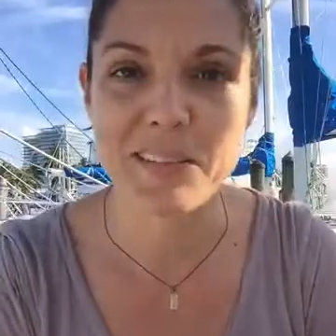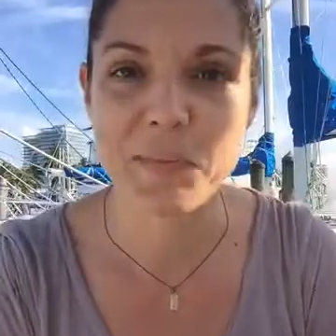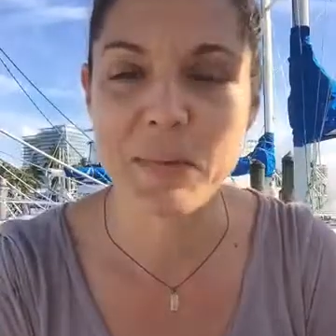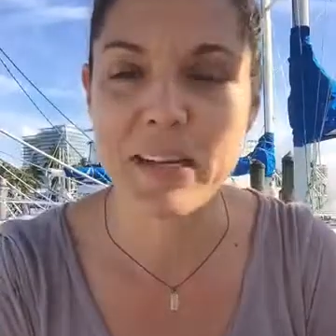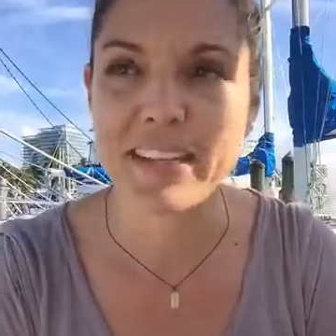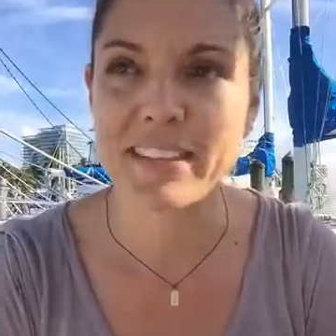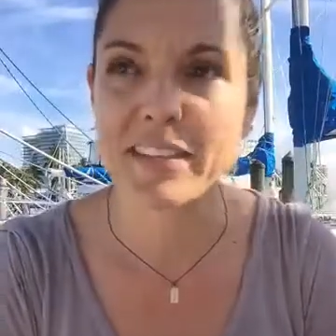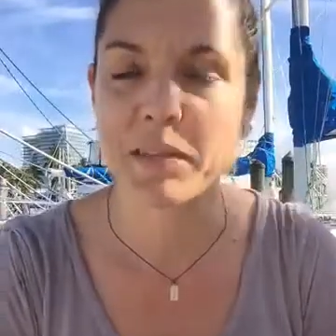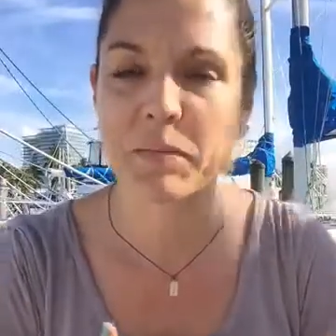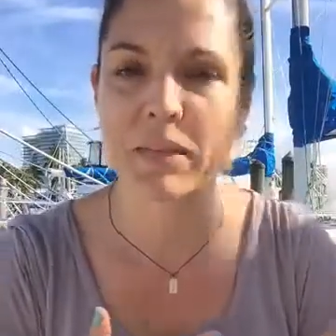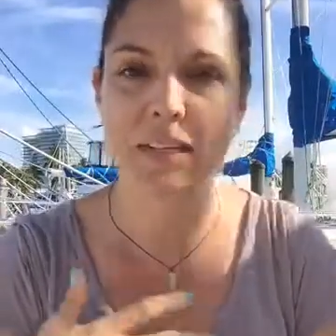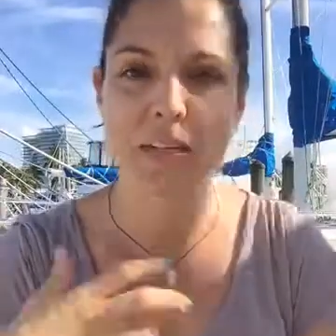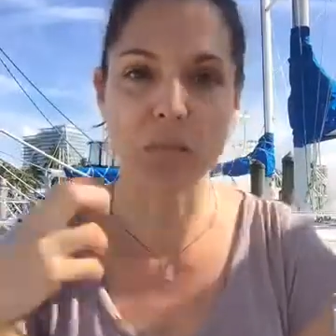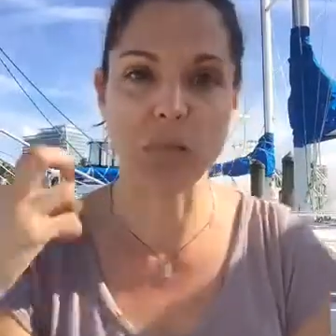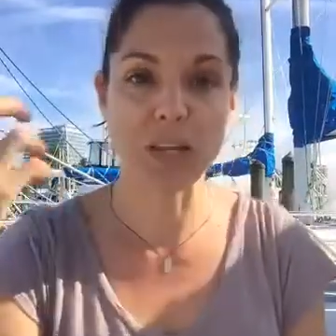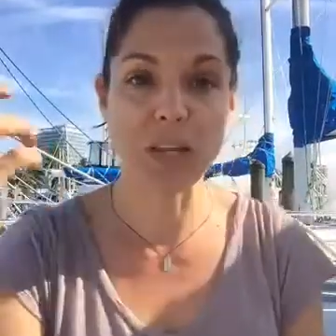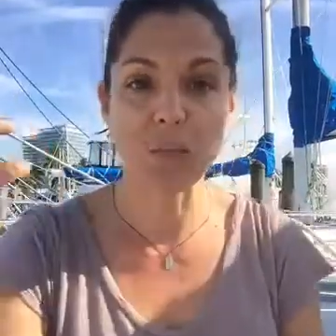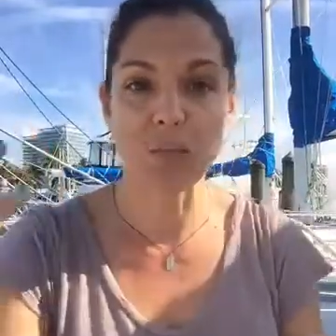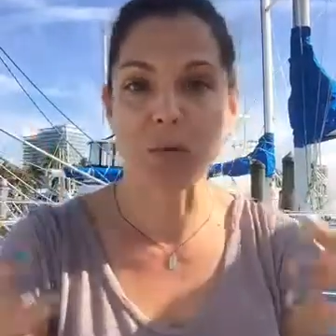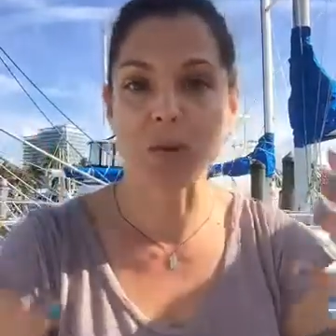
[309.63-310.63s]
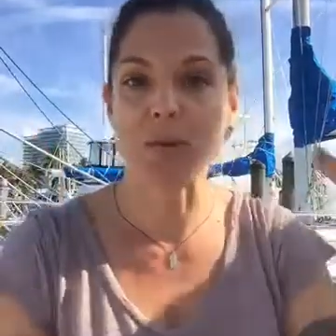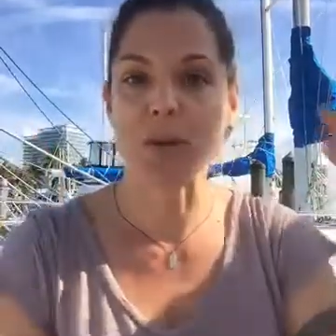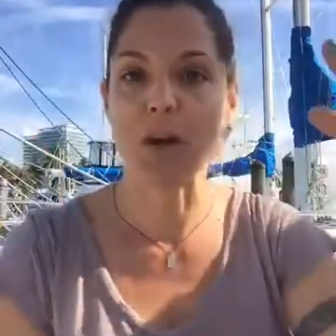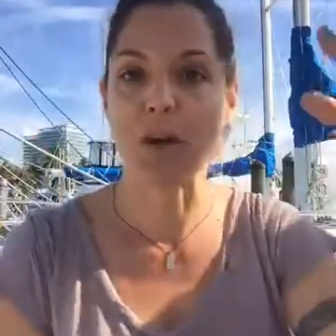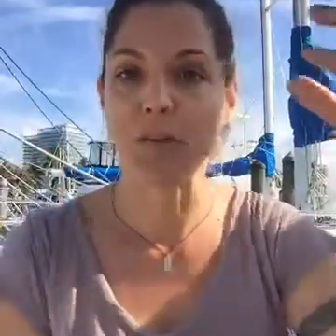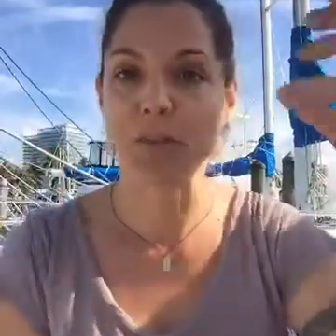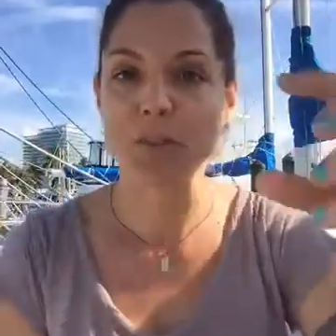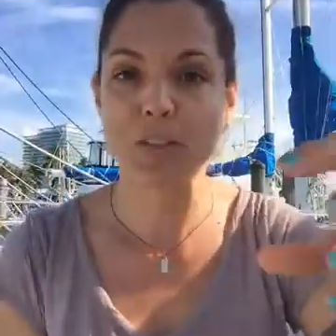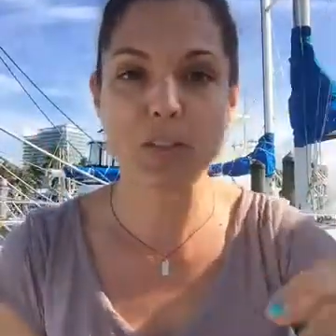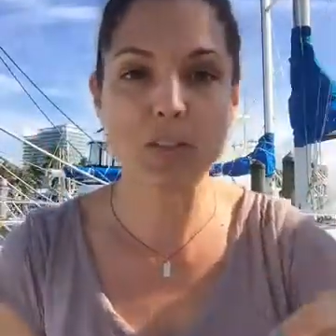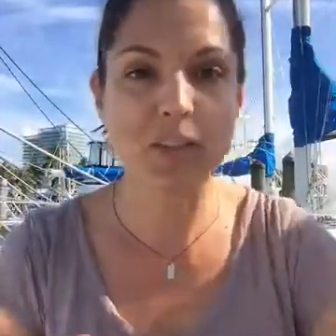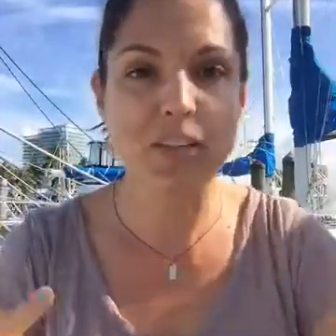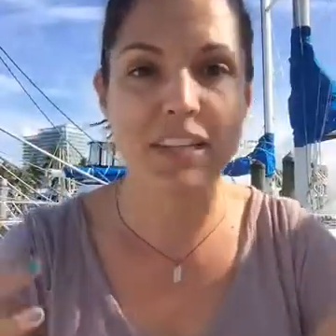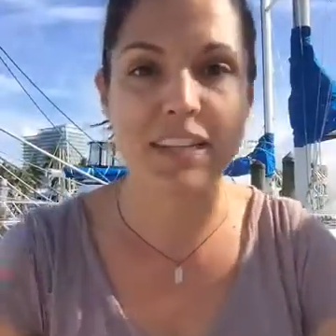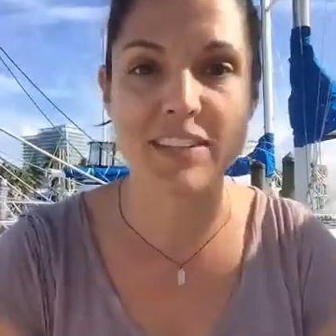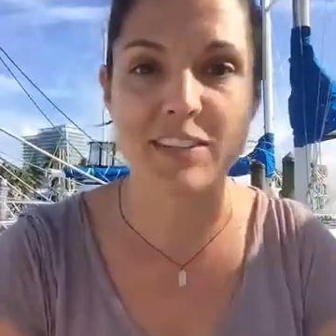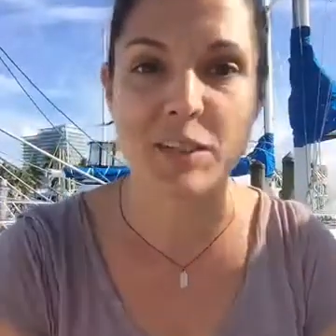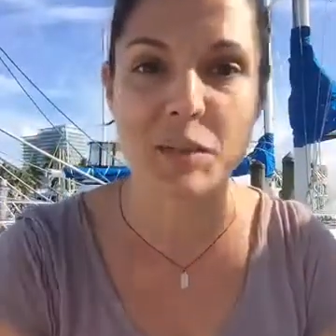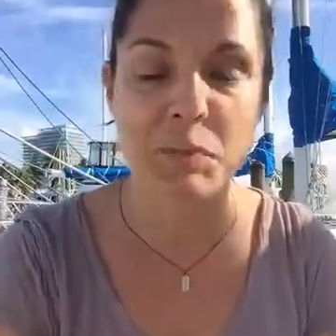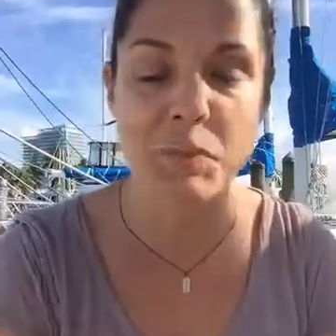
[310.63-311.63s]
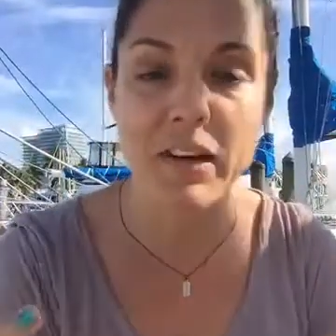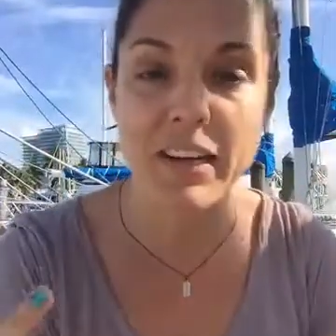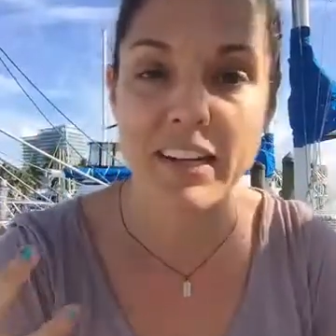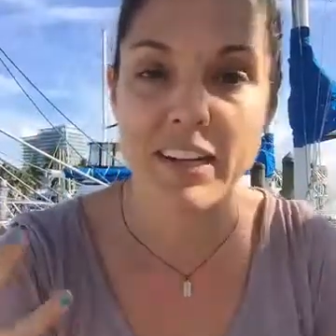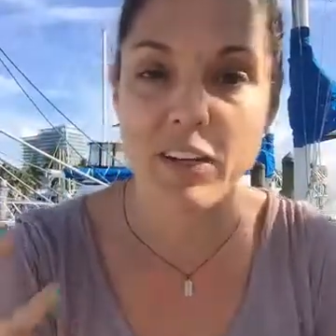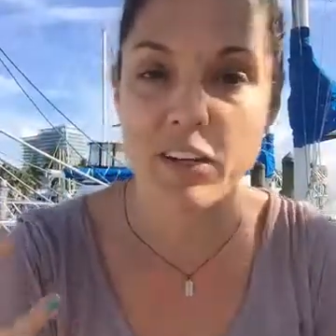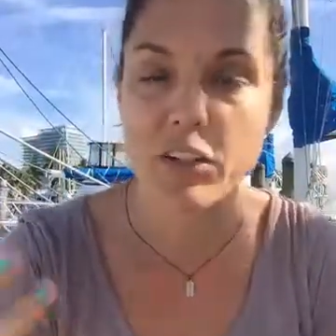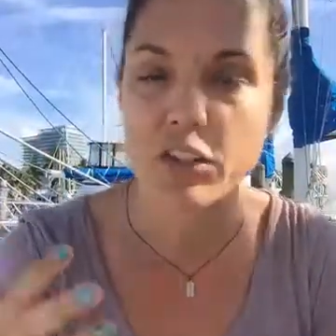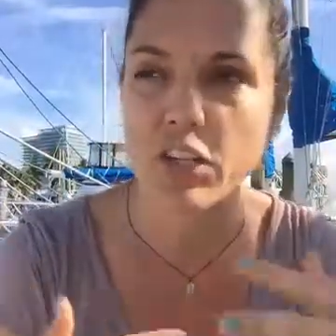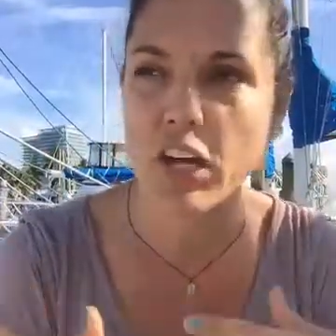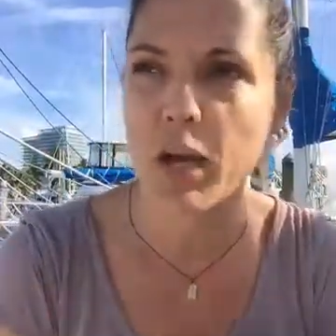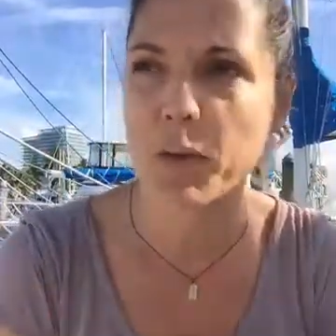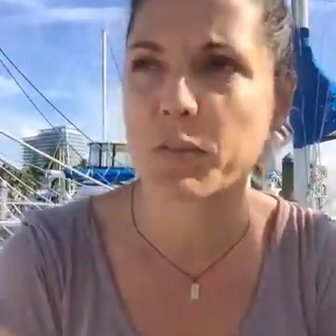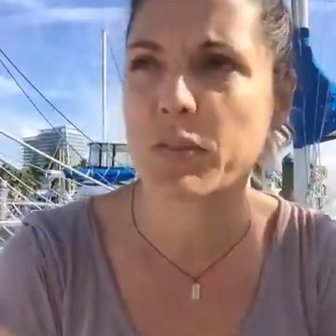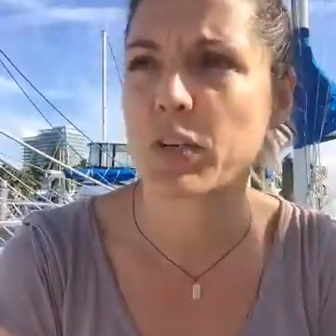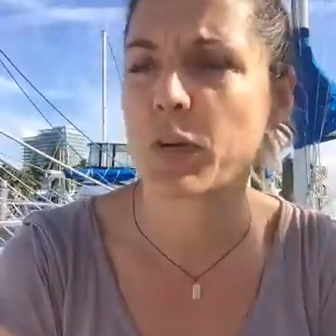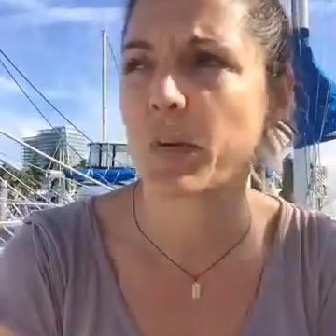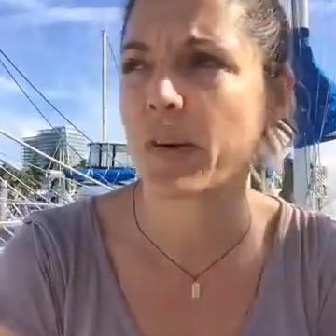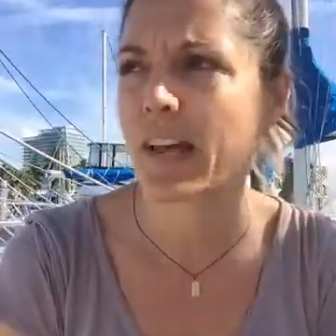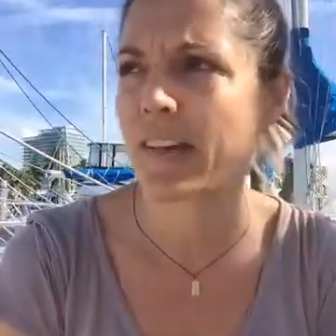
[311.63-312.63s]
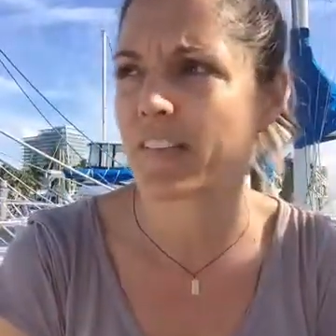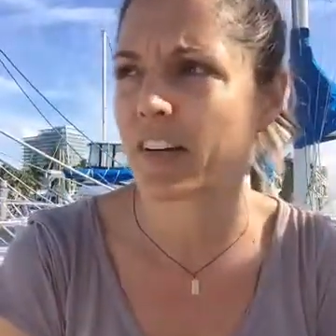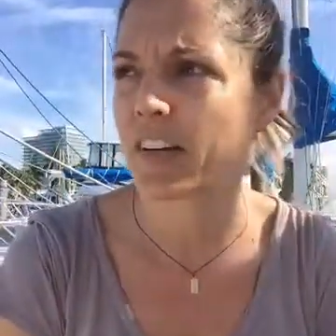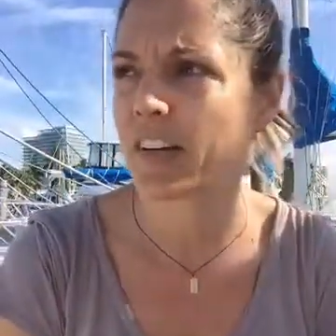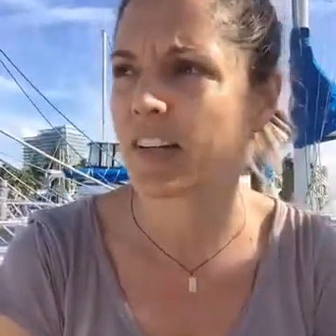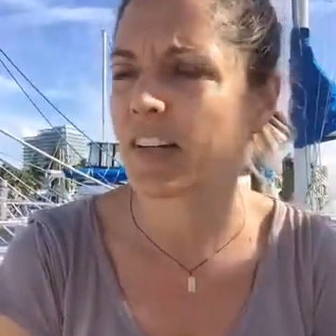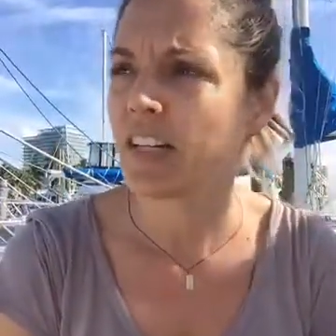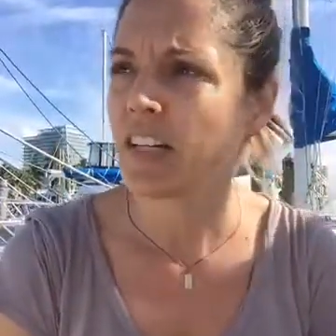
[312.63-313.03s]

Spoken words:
makes them into people or opportunities or money or jobs or whatever.